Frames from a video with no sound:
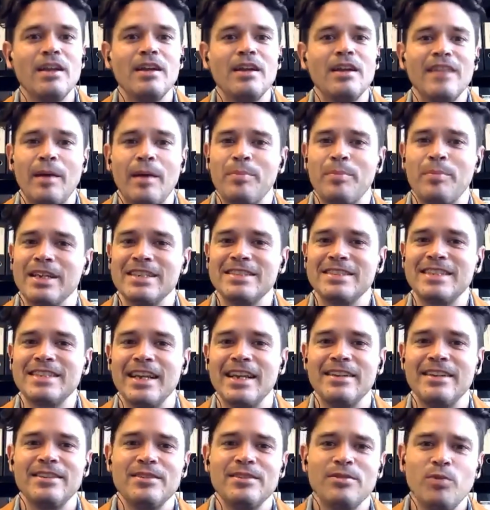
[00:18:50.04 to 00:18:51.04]
That being
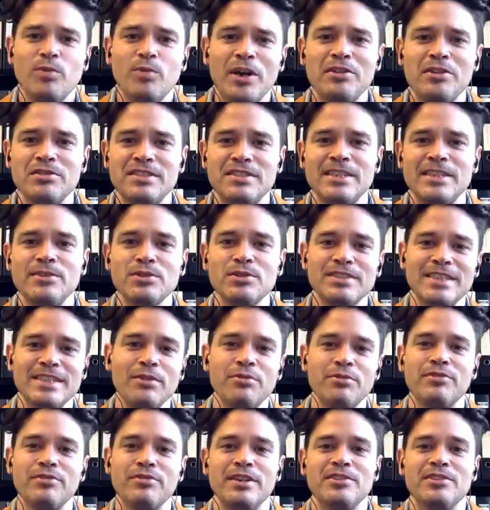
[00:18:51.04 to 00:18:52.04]
said, where do you see
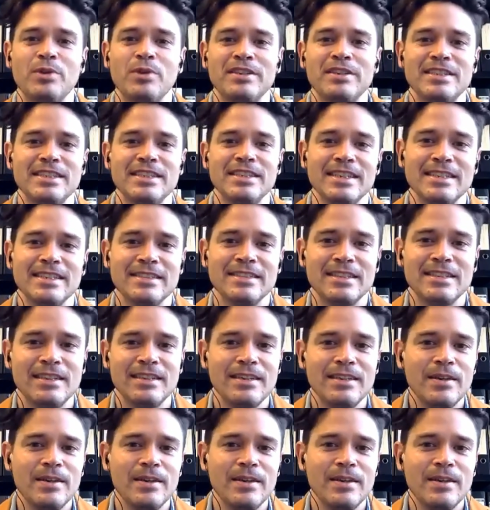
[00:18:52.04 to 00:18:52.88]
yourself in 20 years?